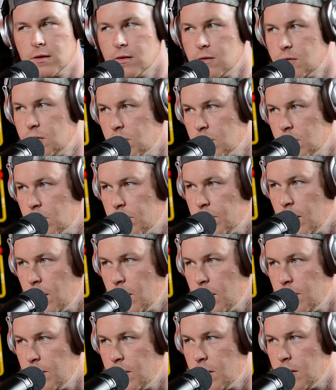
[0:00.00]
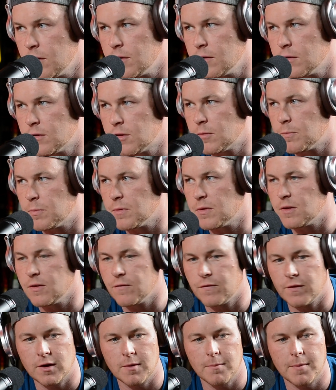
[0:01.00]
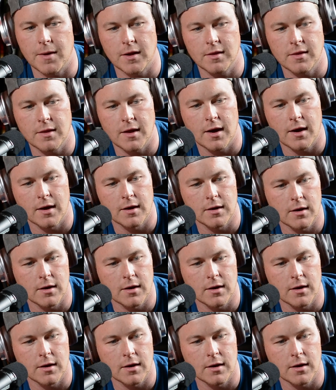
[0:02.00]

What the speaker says: So they're very, very specific about that.